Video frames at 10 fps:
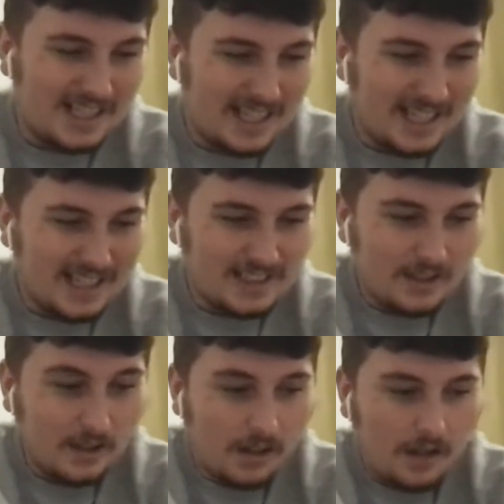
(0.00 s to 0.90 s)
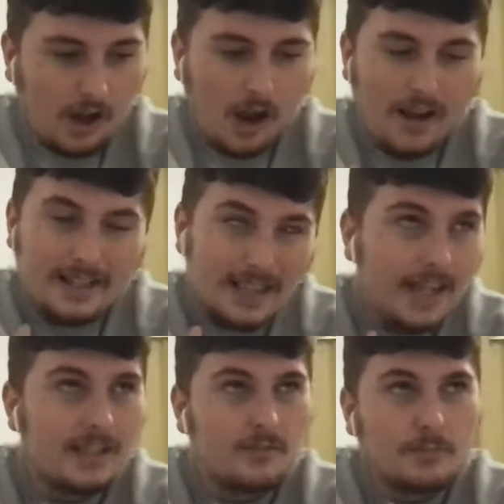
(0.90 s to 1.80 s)

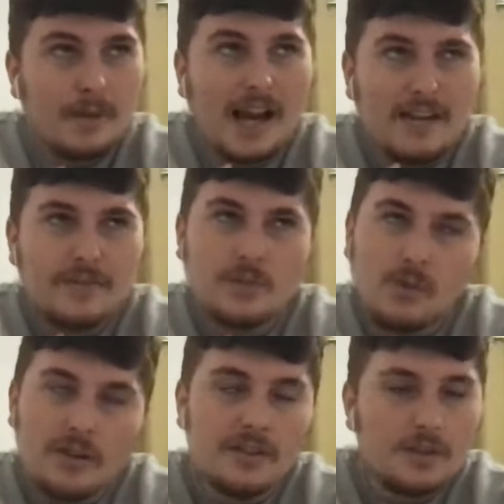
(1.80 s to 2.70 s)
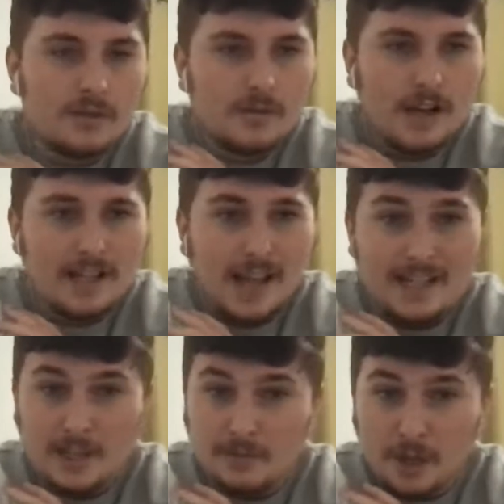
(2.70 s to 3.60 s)
It's bad for the one who
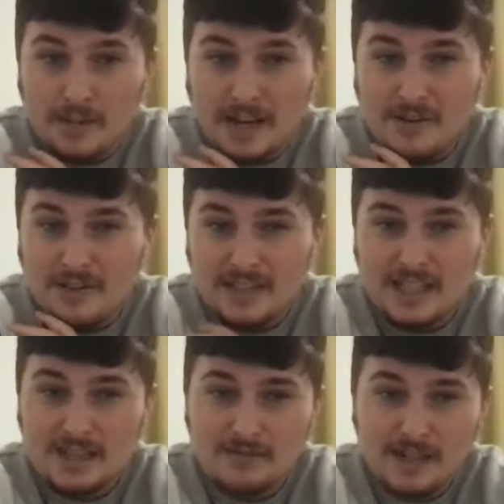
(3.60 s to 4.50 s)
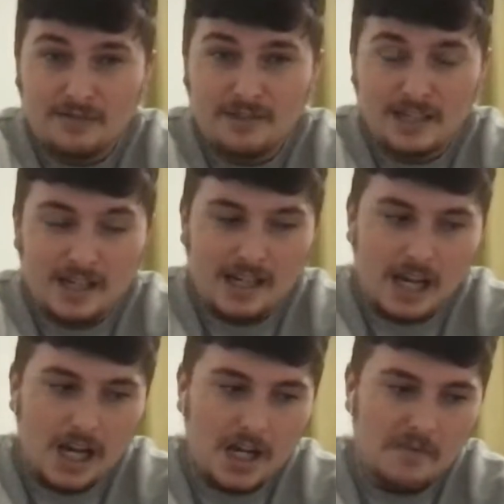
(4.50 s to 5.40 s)
ends up going out in the second round
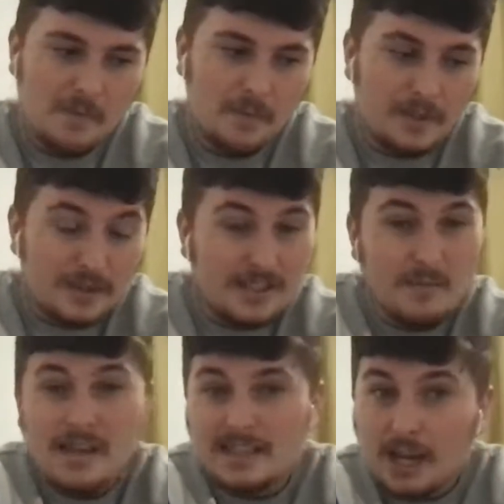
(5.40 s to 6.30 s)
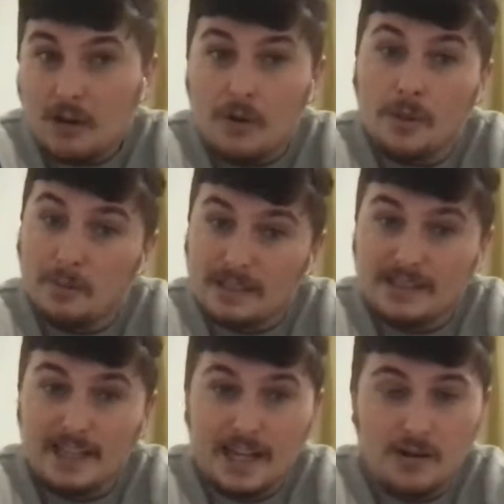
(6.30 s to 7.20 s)
because they miss out on the big
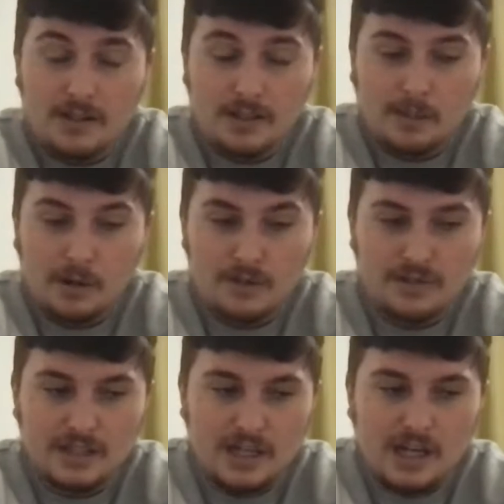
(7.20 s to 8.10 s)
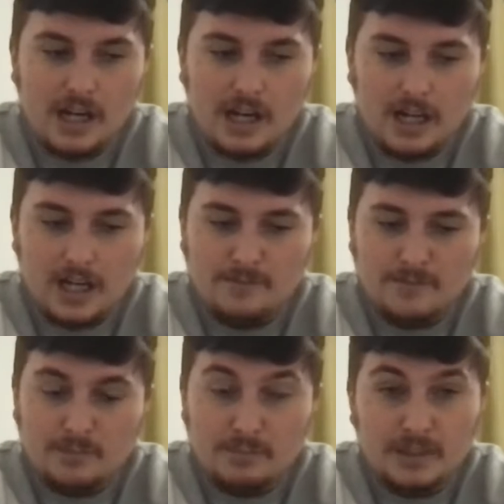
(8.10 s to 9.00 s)
day out, I suppose.
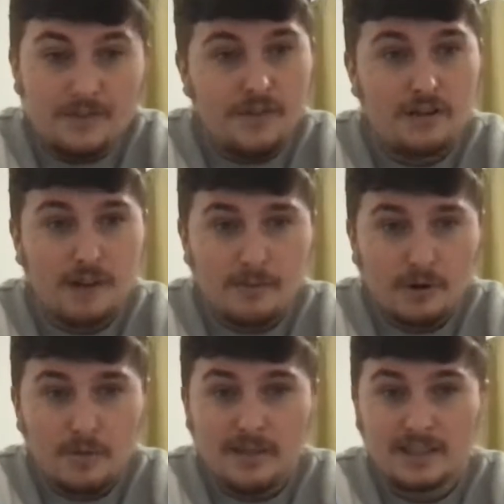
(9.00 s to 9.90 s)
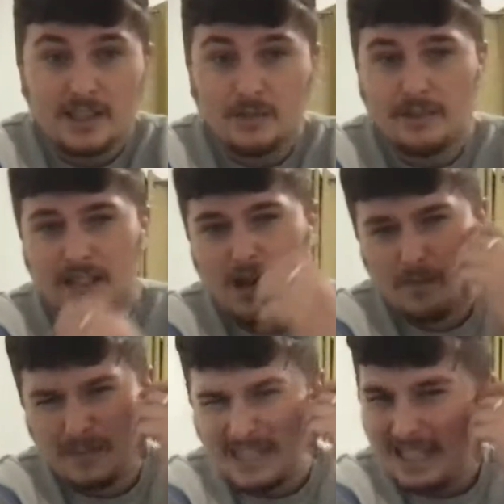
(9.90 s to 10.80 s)
But third round proper, there's going to be, I
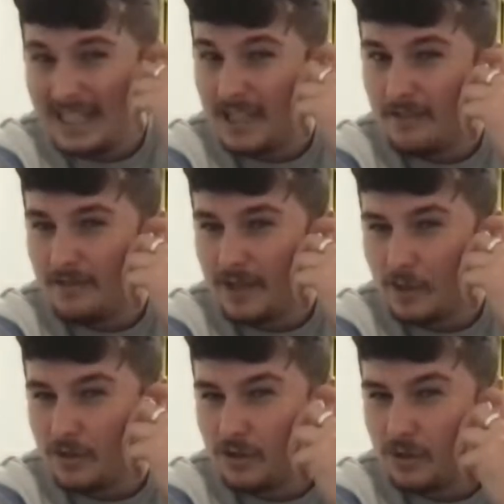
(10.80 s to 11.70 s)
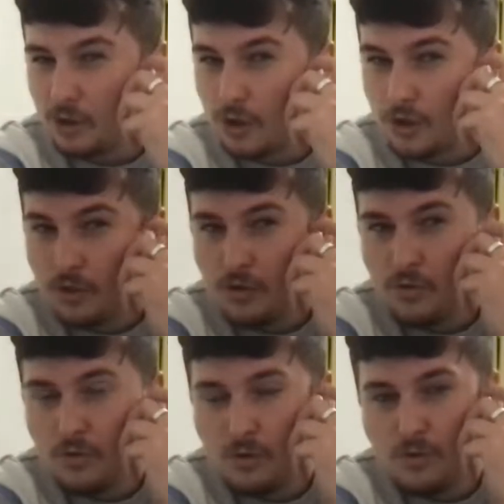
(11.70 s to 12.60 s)
believe there was
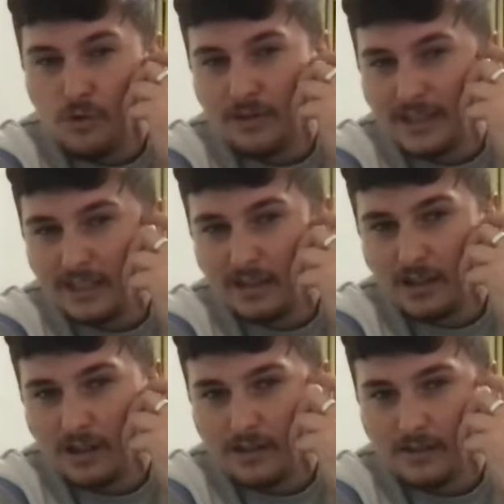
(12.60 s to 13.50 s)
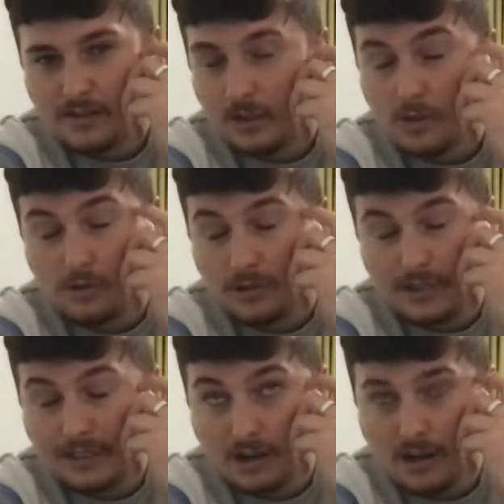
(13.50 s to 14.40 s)
2 all non-league sides or all
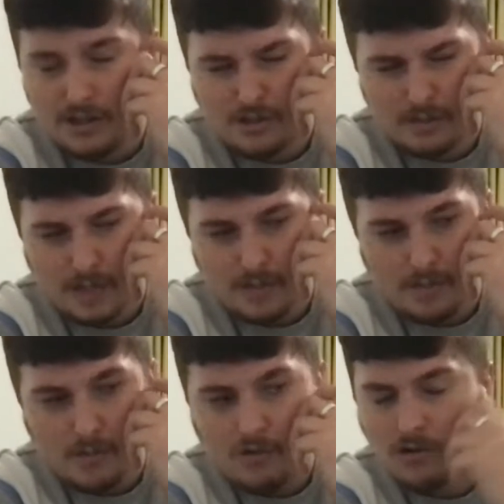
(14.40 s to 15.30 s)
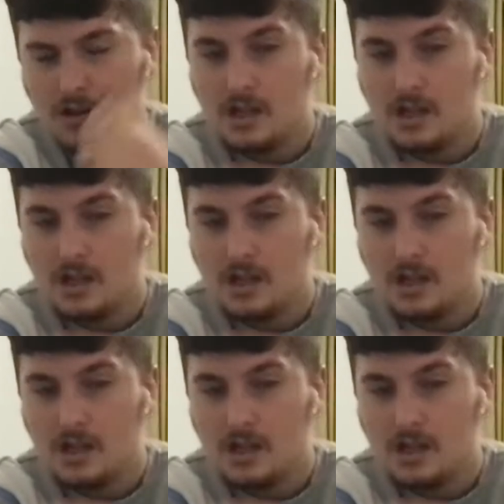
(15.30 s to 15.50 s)
non-league ties, sorry, maybe more,